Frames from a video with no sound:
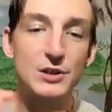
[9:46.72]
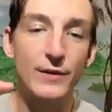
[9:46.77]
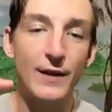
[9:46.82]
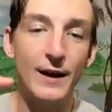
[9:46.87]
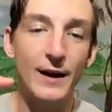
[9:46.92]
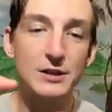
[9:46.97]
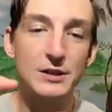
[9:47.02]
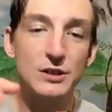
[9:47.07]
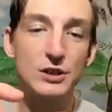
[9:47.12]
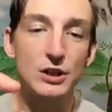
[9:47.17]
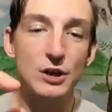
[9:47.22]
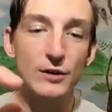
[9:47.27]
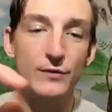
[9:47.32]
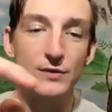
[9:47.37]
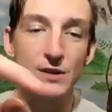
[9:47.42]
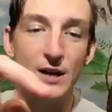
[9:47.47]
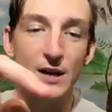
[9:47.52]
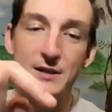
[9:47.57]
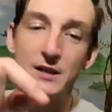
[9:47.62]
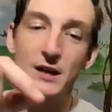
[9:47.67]
So that
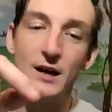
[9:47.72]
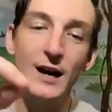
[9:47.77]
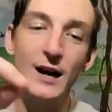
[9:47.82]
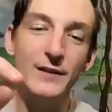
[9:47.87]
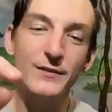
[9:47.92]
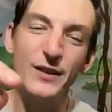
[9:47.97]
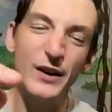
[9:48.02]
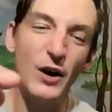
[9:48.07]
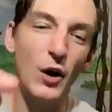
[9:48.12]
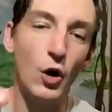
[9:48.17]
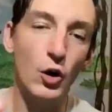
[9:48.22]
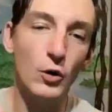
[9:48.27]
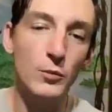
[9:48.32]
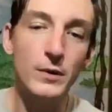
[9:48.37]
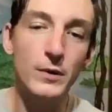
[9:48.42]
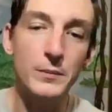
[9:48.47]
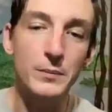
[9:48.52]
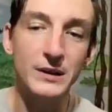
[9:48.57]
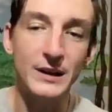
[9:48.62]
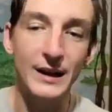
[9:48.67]
serves as kind of like
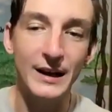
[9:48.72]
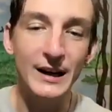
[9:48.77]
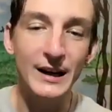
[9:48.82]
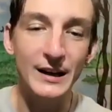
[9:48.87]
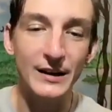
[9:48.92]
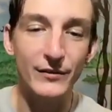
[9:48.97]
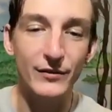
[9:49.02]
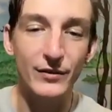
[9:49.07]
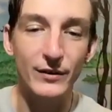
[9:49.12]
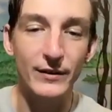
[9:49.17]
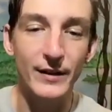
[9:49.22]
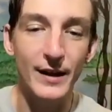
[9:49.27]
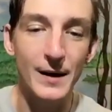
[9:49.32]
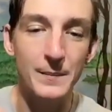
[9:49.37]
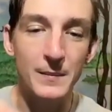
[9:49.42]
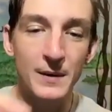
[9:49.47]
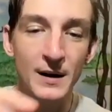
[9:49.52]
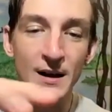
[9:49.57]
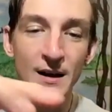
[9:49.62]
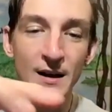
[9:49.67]
armor plating for
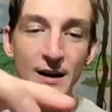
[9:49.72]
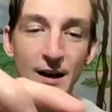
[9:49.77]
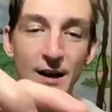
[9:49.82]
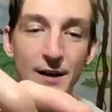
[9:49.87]
them.